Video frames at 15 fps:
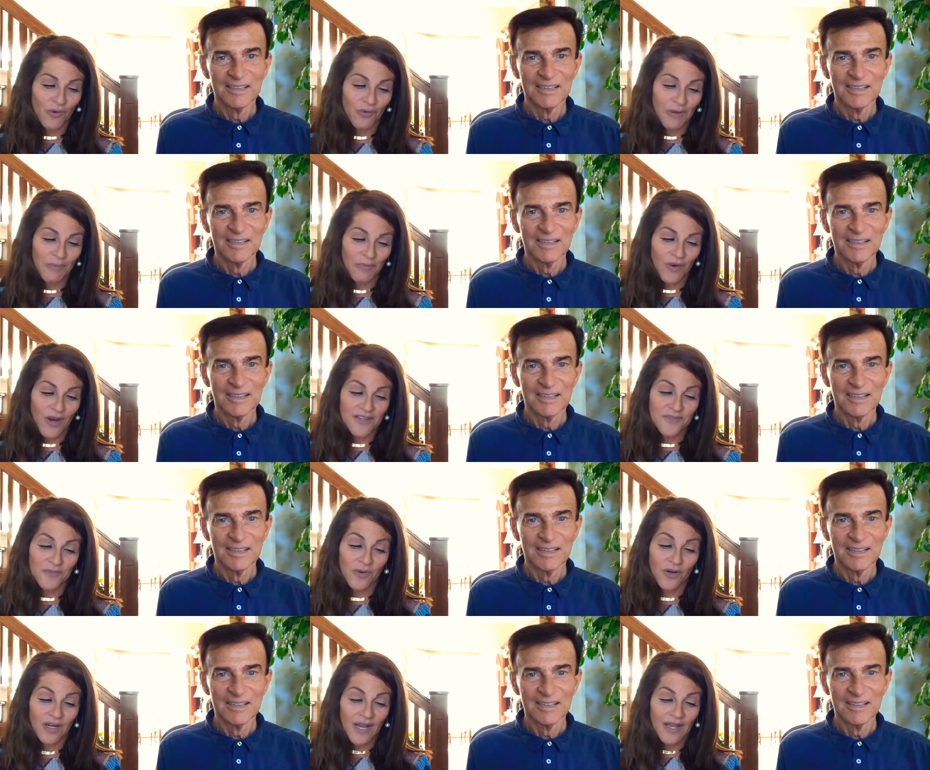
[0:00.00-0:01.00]
Speaker 1: When we
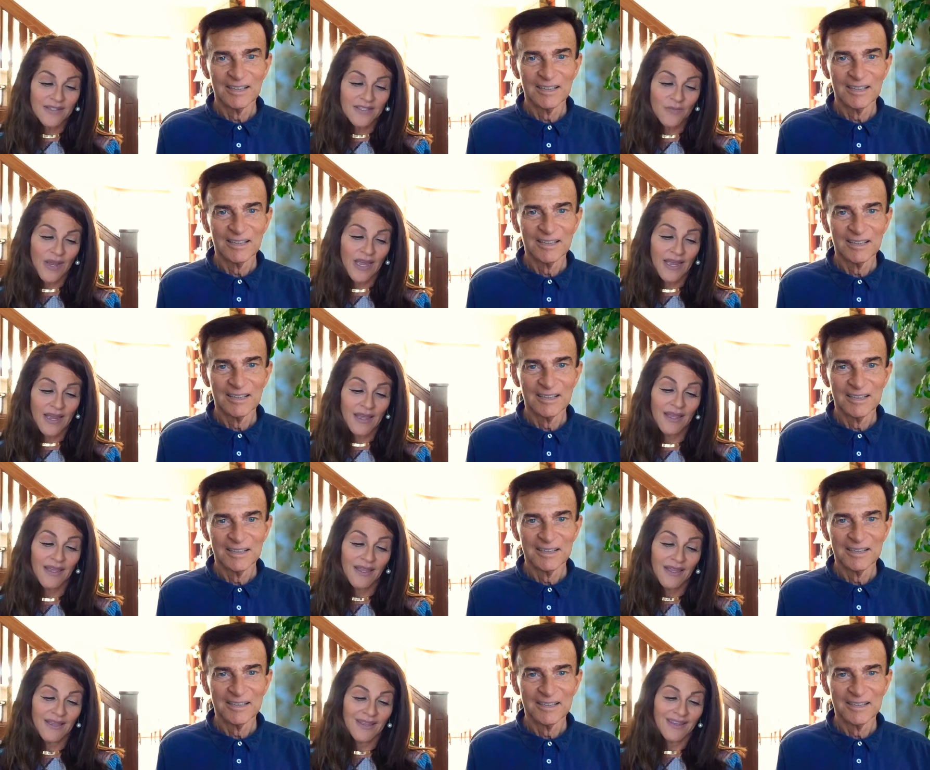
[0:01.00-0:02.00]
prosper God's way,
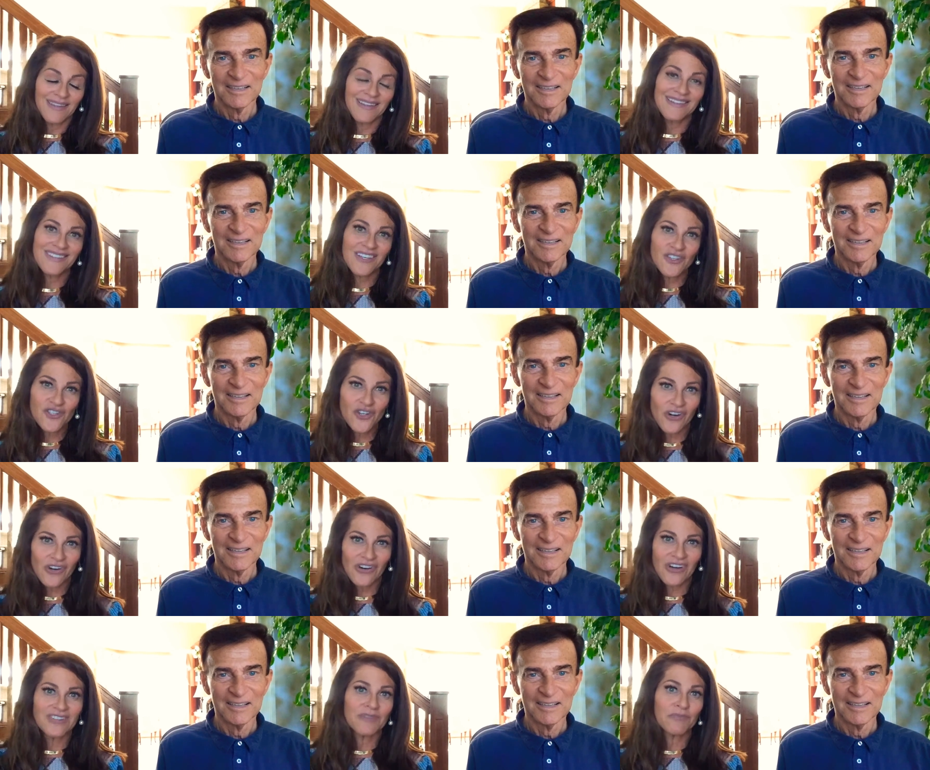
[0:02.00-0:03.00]
He's in
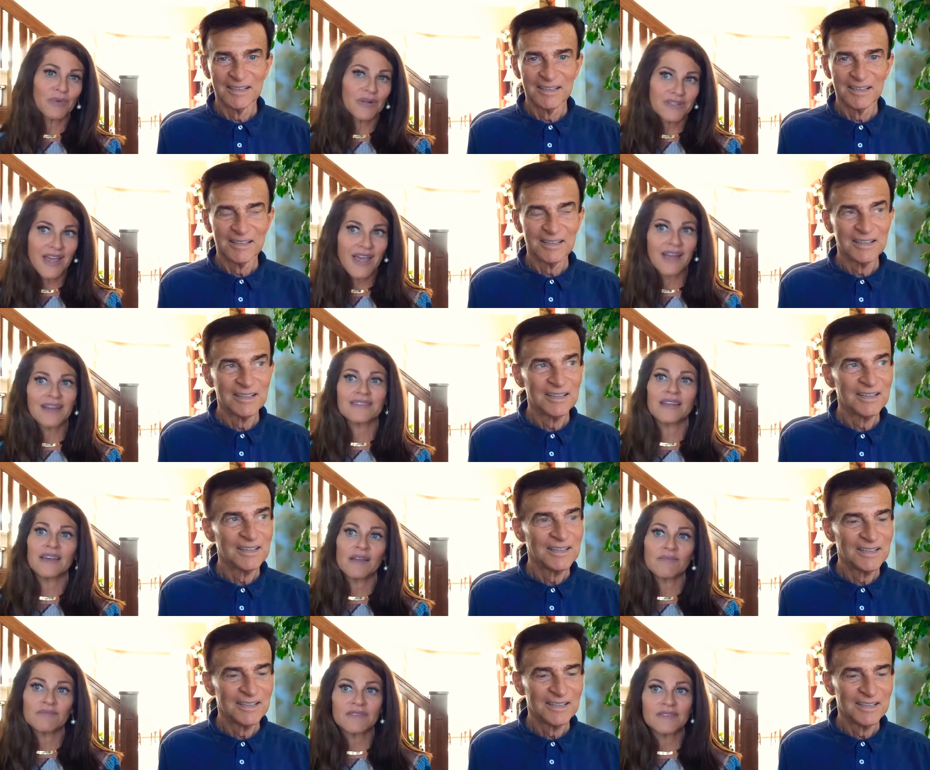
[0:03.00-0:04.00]
charge and protects, and
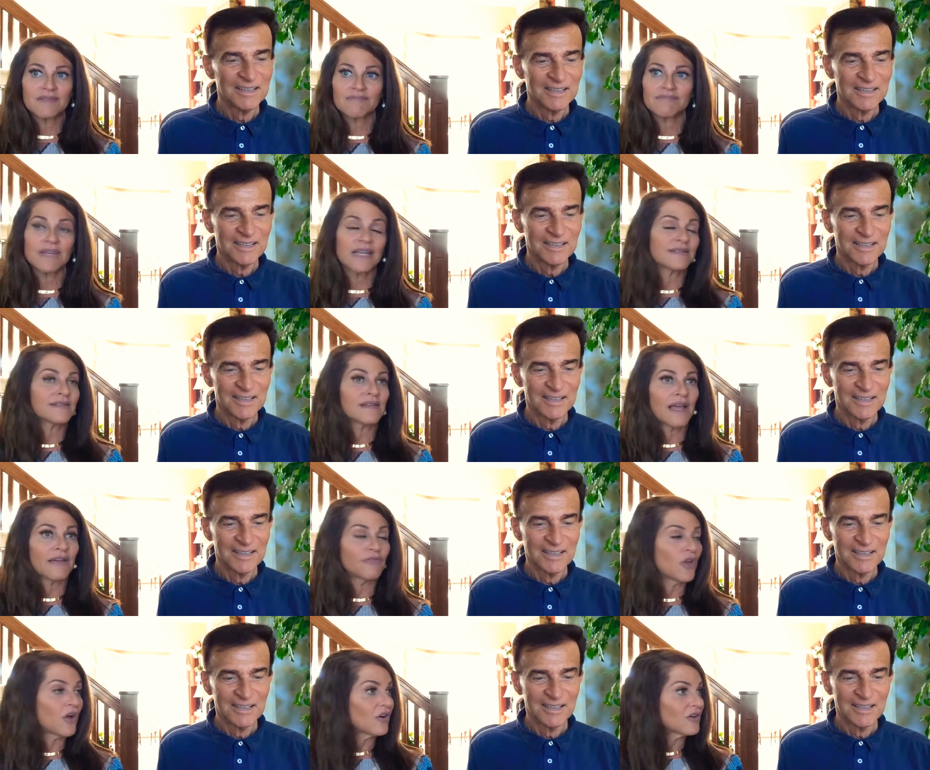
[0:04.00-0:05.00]
it's, it's
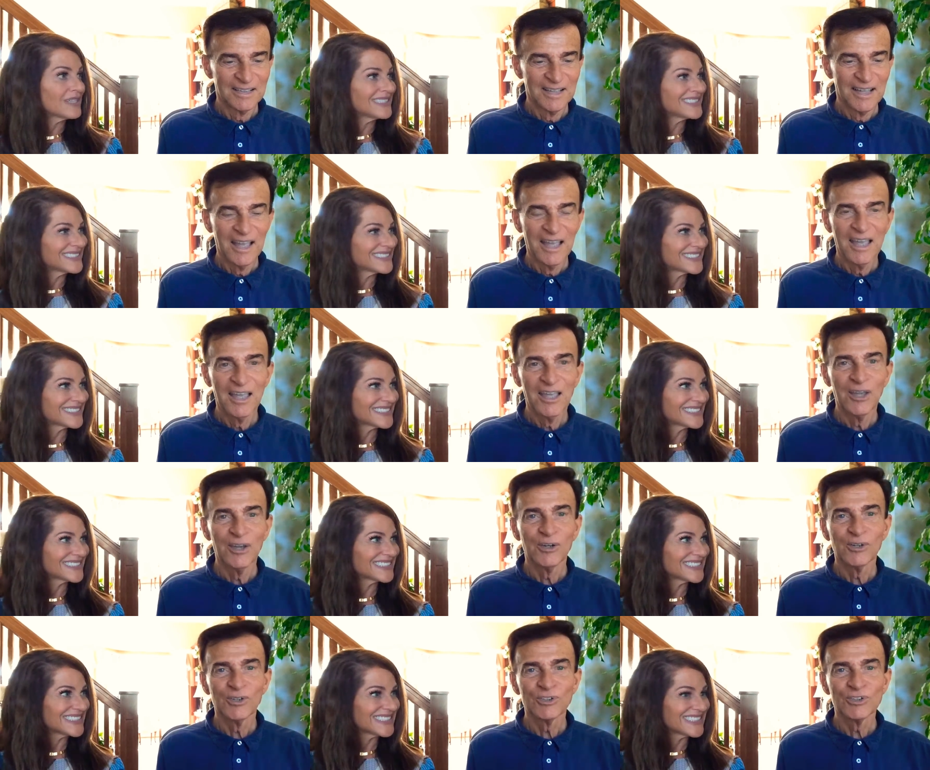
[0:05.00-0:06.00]
lifelong.
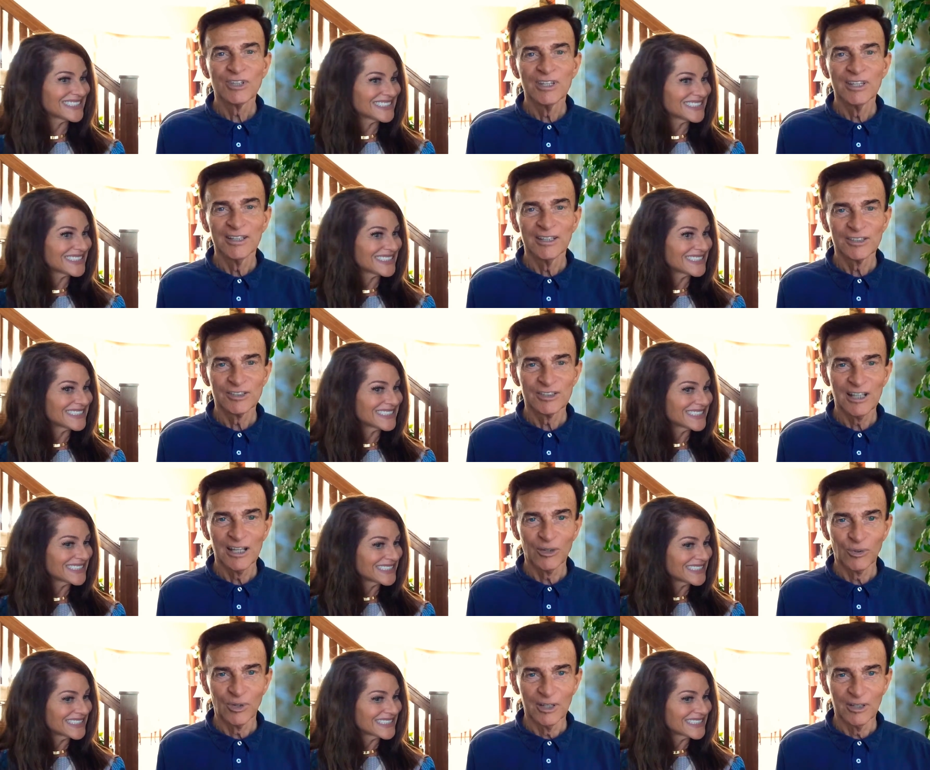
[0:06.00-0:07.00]
Speaker 2: Here's the
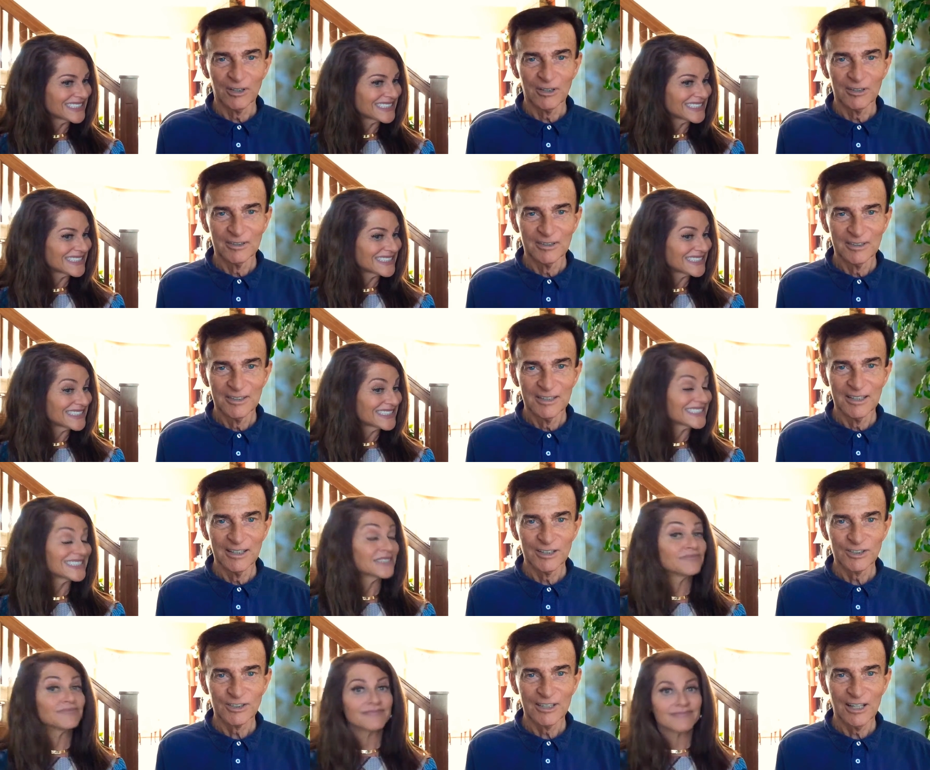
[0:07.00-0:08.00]
accelerator the
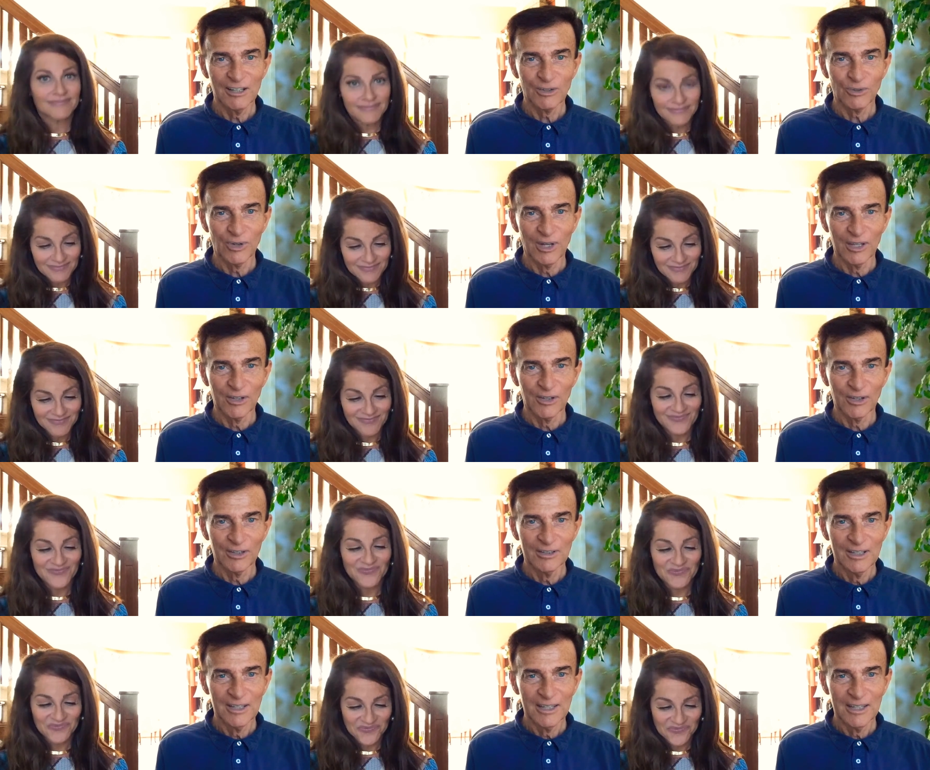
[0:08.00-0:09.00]
accelerator
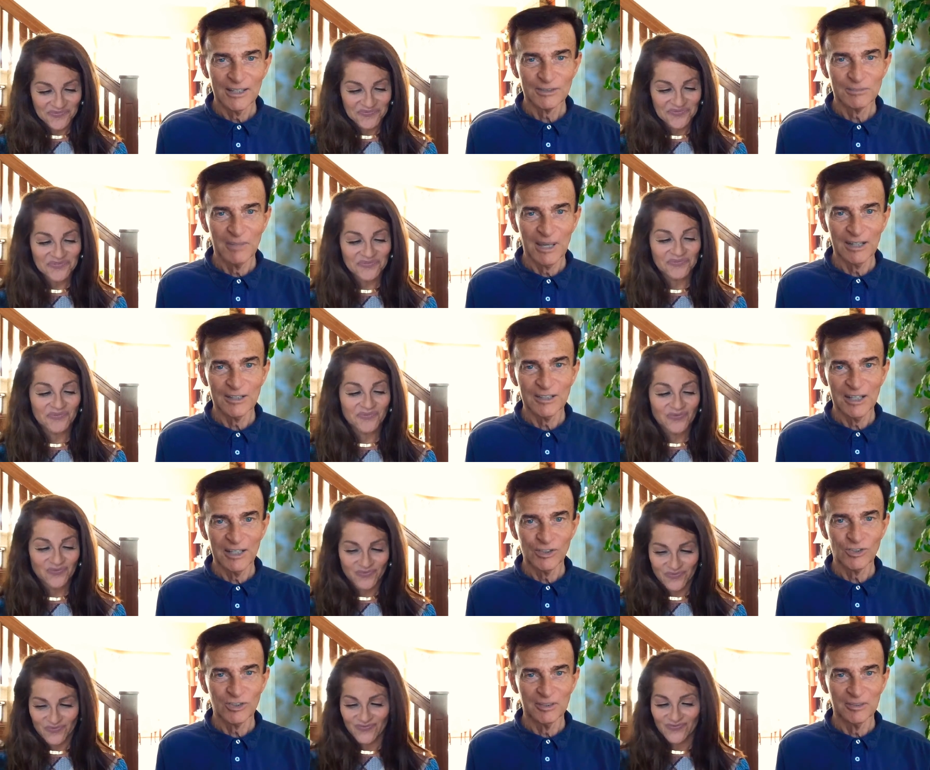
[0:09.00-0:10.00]
is
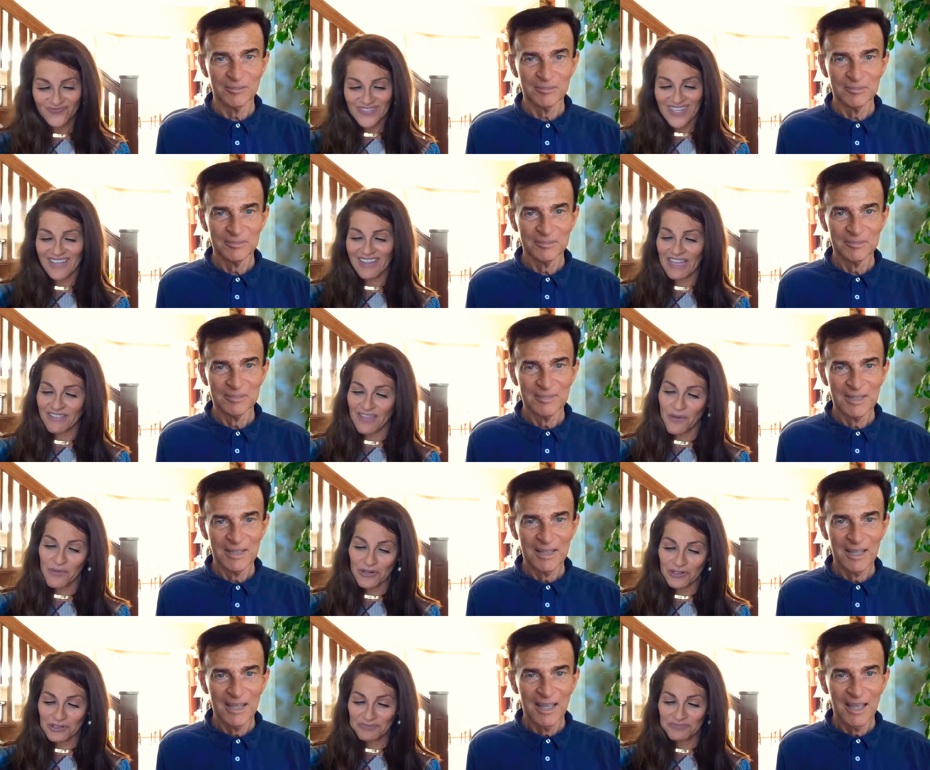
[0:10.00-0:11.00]
meditation. I like that
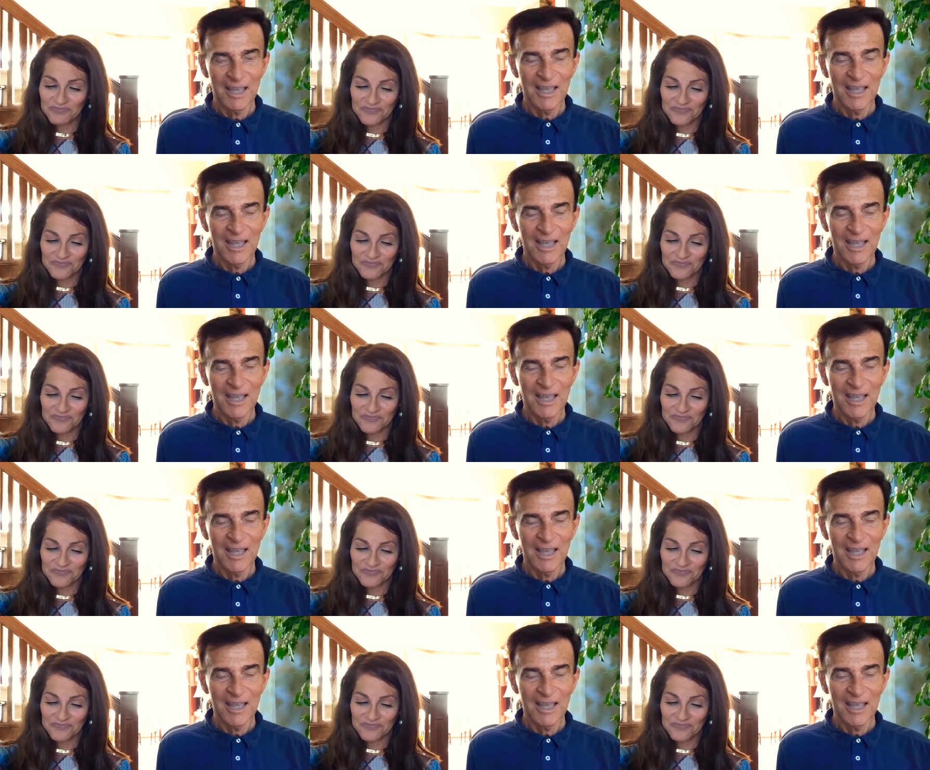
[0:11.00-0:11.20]
word.